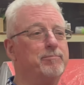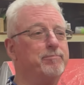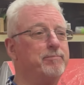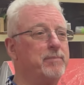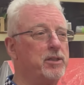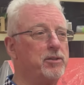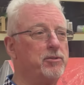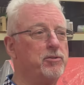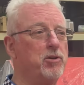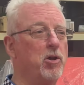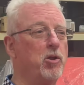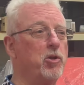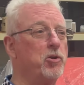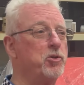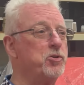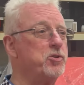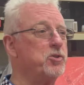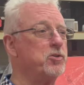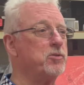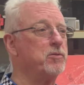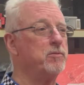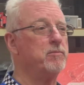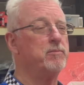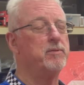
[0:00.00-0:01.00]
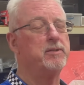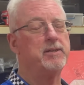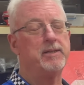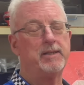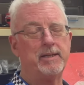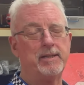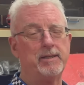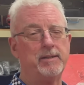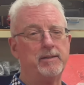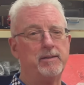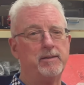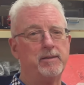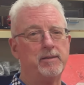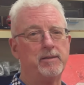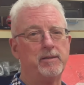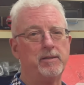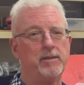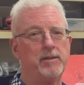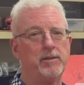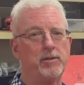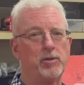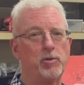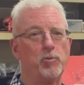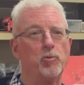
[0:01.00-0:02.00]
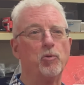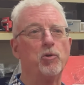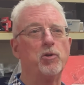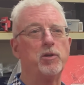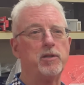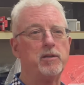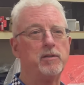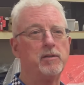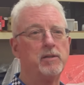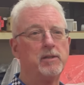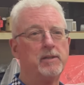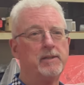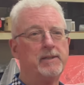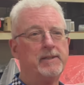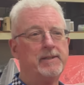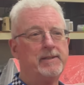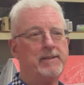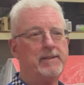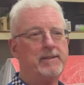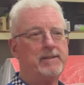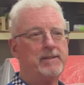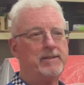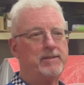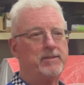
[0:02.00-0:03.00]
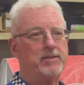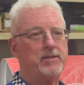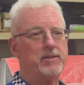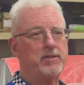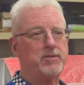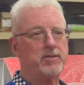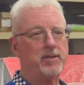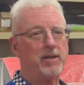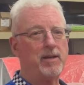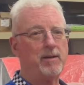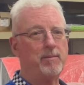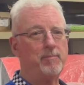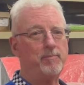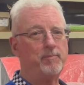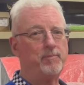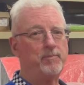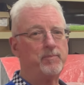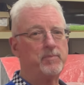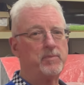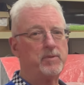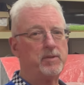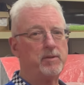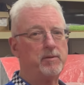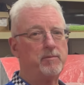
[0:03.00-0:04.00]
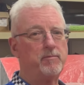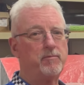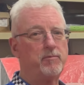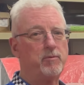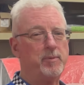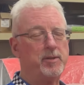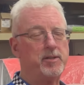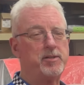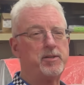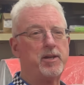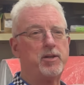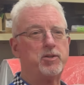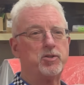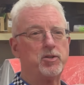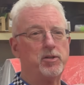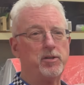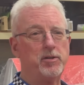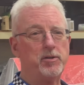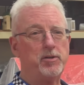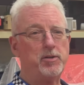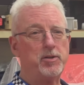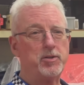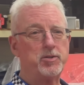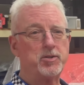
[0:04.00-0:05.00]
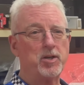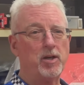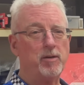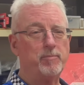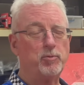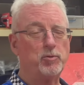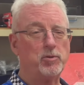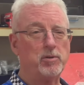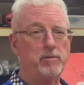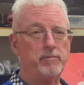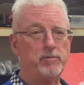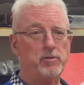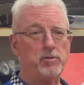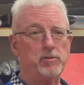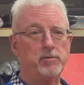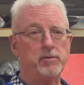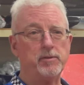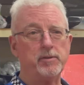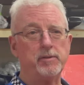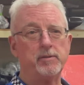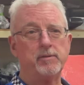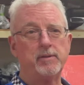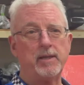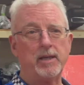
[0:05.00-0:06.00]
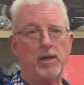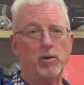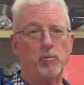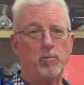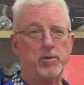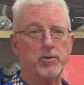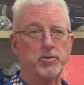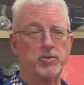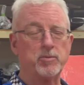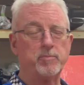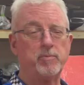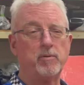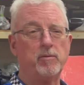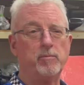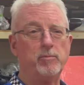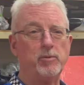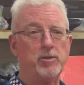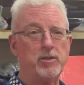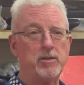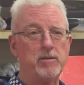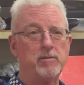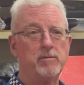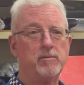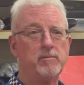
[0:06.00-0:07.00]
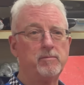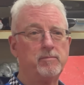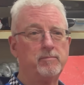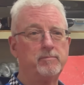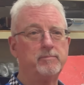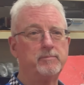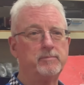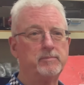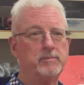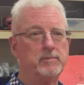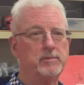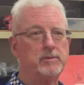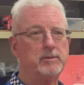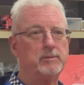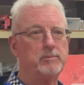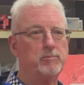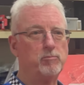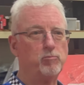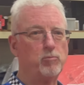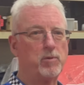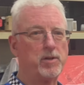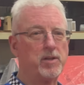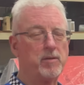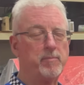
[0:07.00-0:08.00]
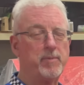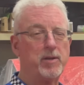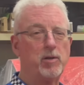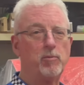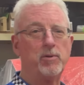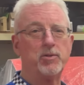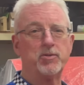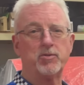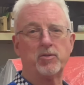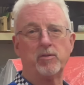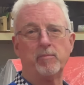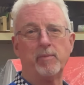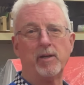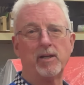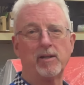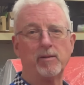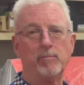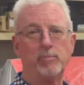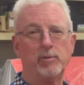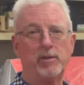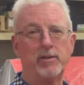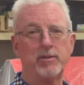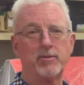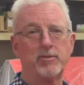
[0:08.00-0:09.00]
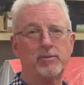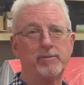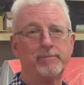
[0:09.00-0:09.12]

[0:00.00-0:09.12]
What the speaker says: acknowledge and agree that, that from an attention to detail point of view, that our wheels are probably one of the better ones in the marketplace.